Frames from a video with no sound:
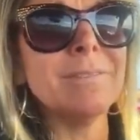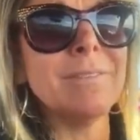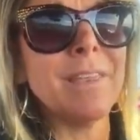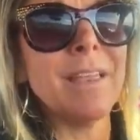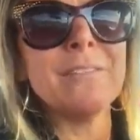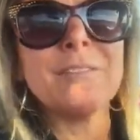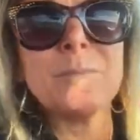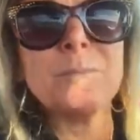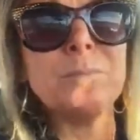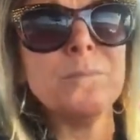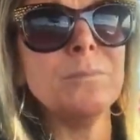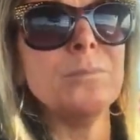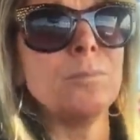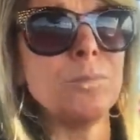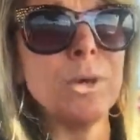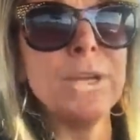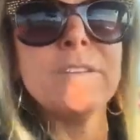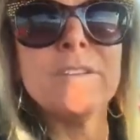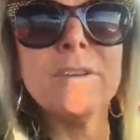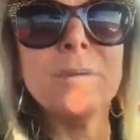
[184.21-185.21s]
that's
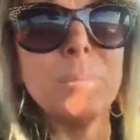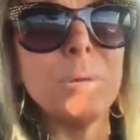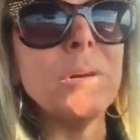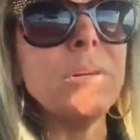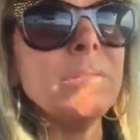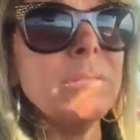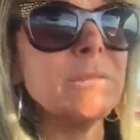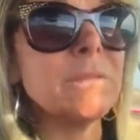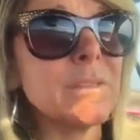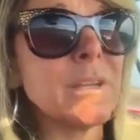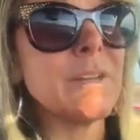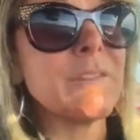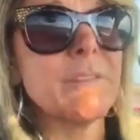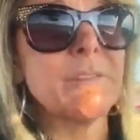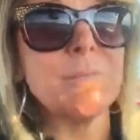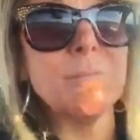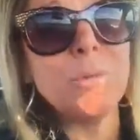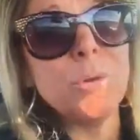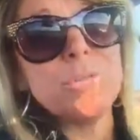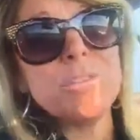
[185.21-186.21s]
reasonable,
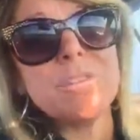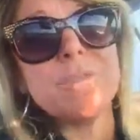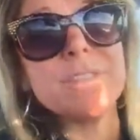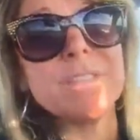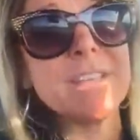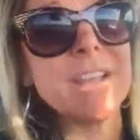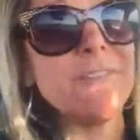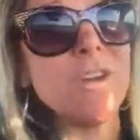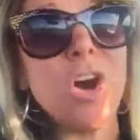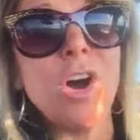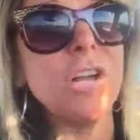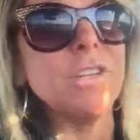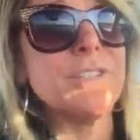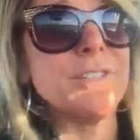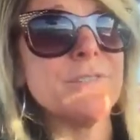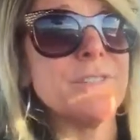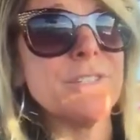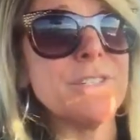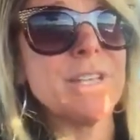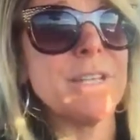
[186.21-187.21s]
because most of us have all
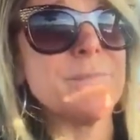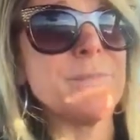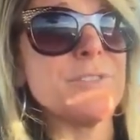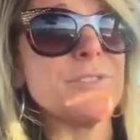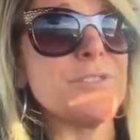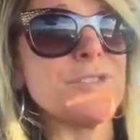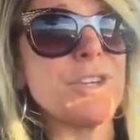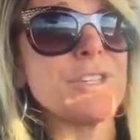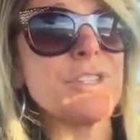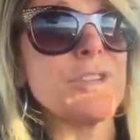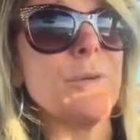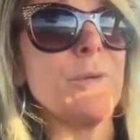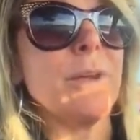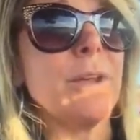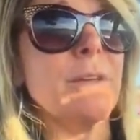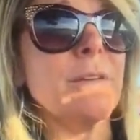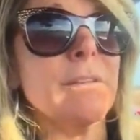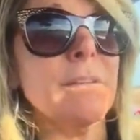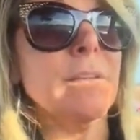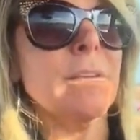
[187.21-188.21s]
different types of stress
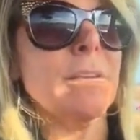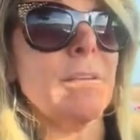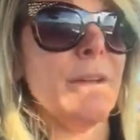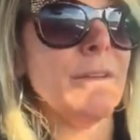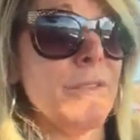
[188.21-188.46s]
going